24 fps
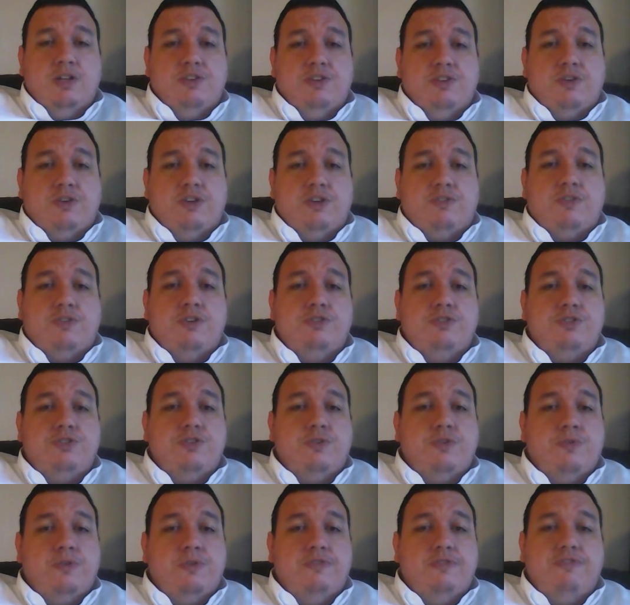So as long as you're
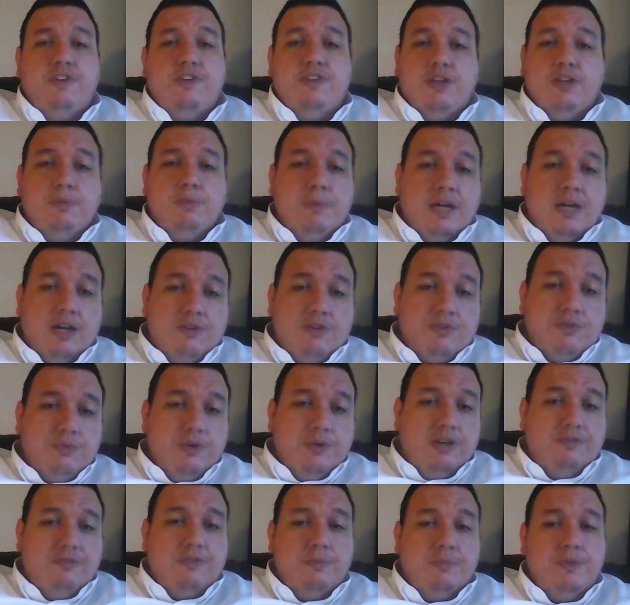going 50 miles
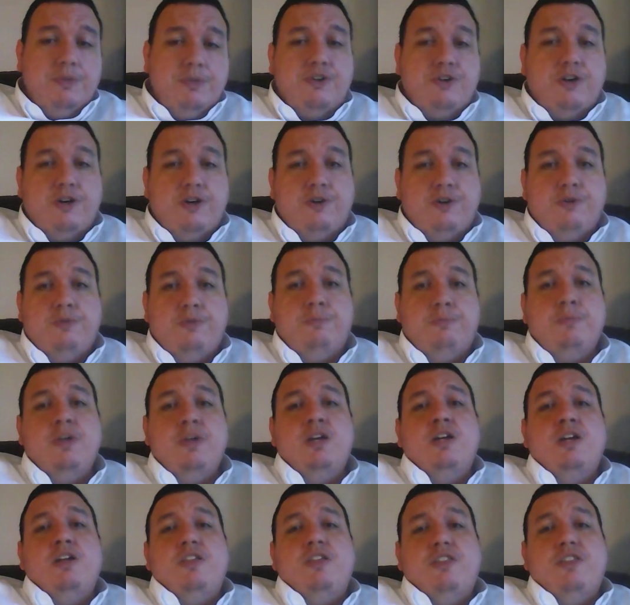away from your home,
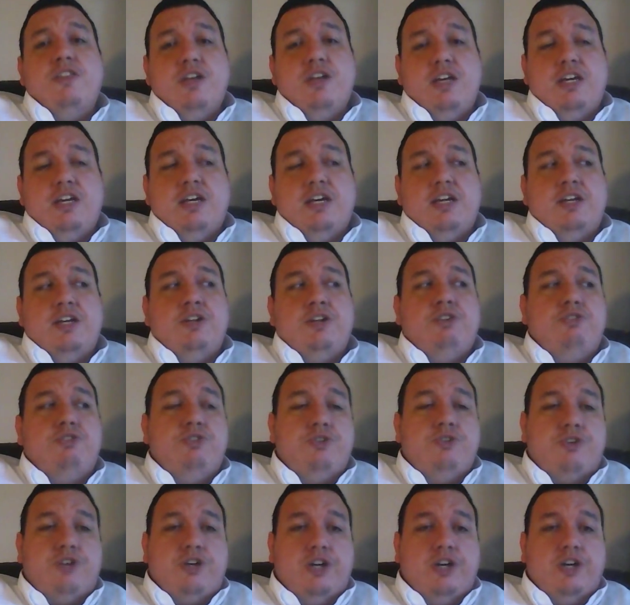then
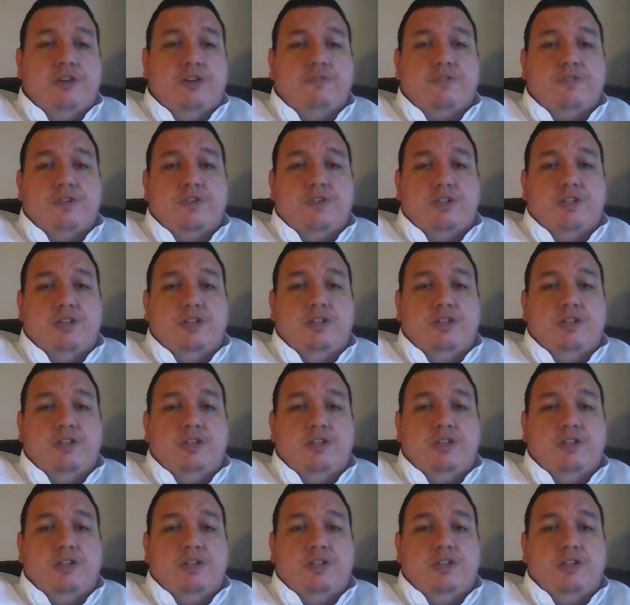you're covered.